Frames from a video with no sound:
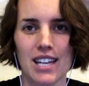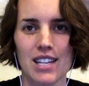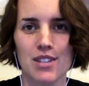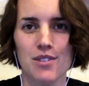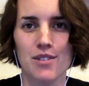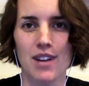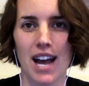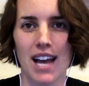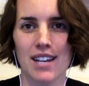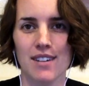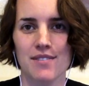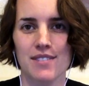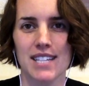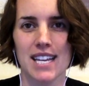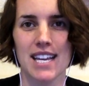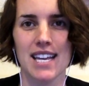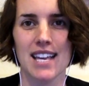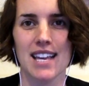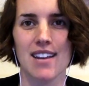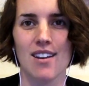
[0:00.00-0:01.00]
you kind of
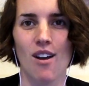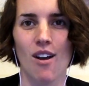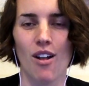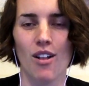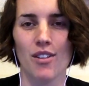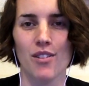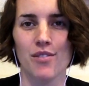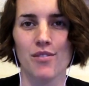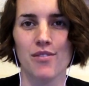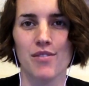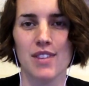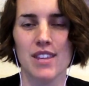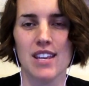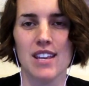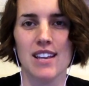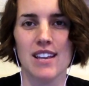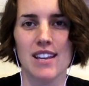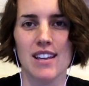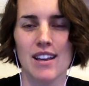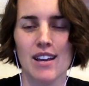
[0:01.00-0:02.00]
take in all of
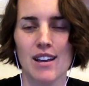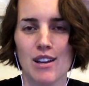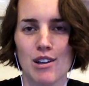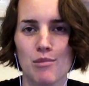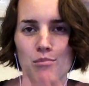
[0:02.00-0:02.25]
the